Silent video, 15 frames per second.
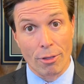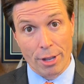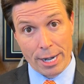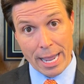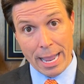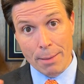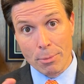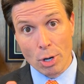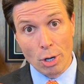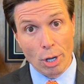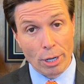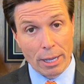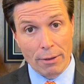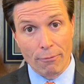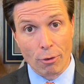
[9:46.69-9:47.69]
the name you're
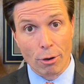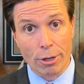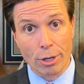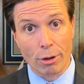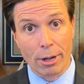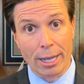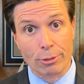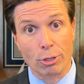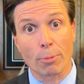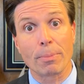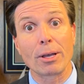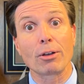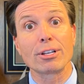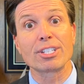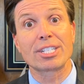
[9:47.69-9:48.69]
looking for on your electric
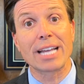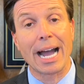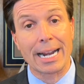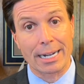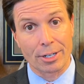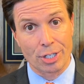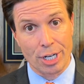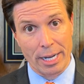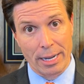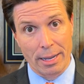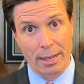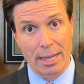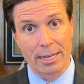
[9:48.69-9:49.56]
bill is Dynagy,